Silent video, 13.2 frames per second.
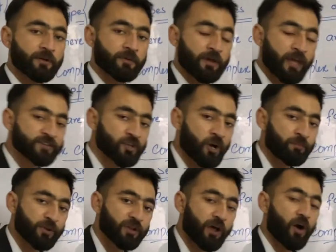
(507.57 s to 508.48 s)

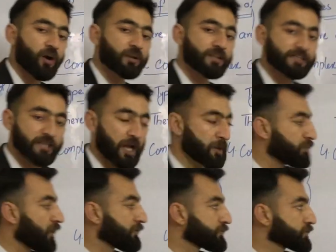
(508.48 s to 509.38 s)
example or the
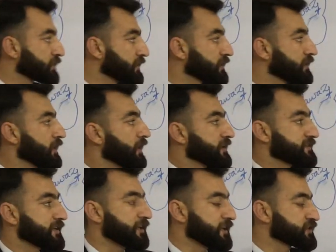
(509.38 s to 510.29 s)
type of the
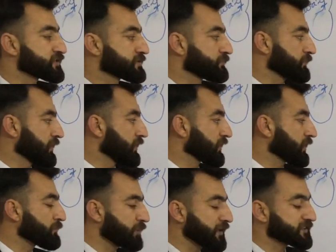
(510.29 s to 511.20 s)
sentence,
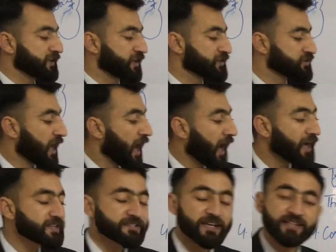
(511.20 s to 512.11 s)
complex sentence,
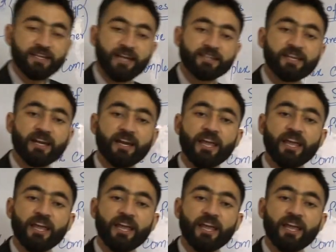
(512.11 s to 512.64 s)
I say that